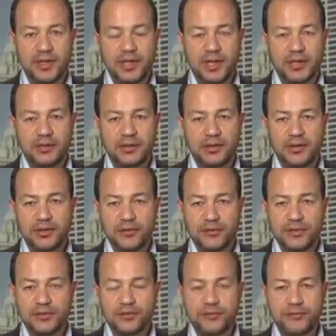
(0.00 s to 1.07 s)
And
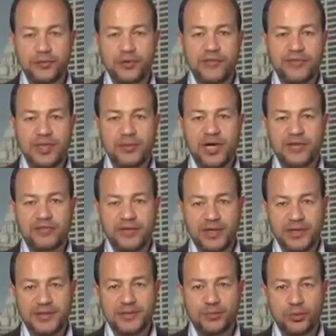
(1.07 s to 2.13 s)
so few of them are
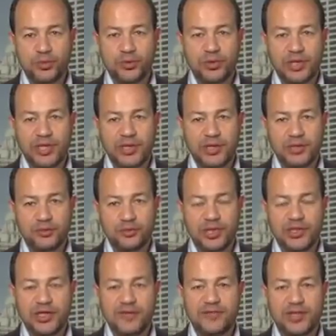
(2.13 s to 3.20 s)
very small, and they do
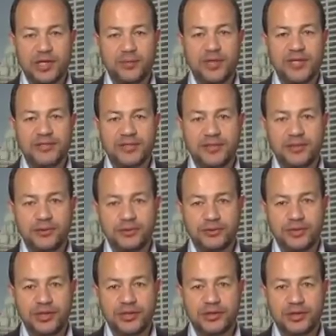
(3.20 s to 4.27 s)
not have the capacity to
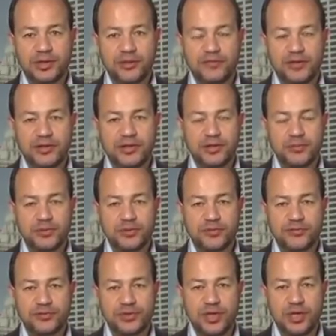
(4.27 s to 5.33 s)
treat victims
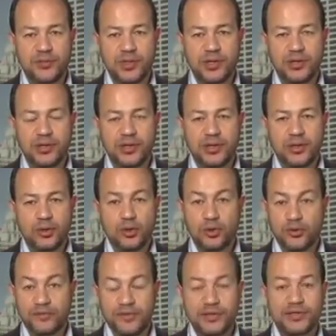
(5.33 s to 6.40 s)
of trauma
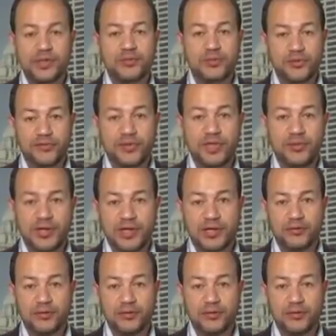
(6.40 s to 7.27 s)
or victims of chemical